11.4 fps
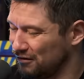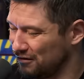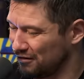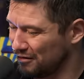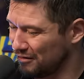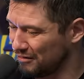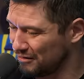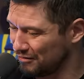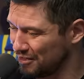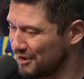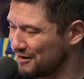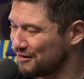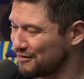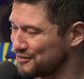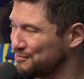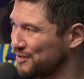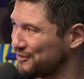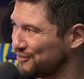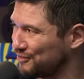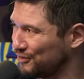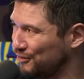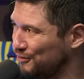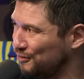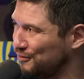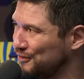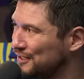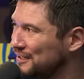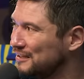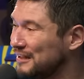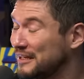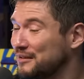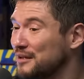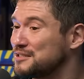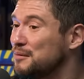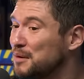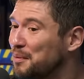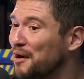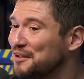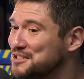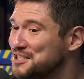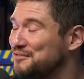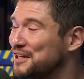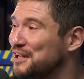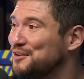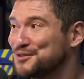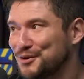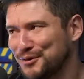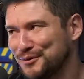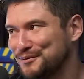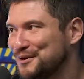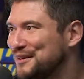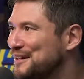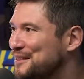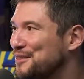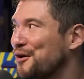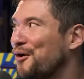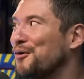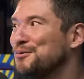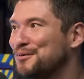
oh, that hurts my soul. Like some apology videos. The old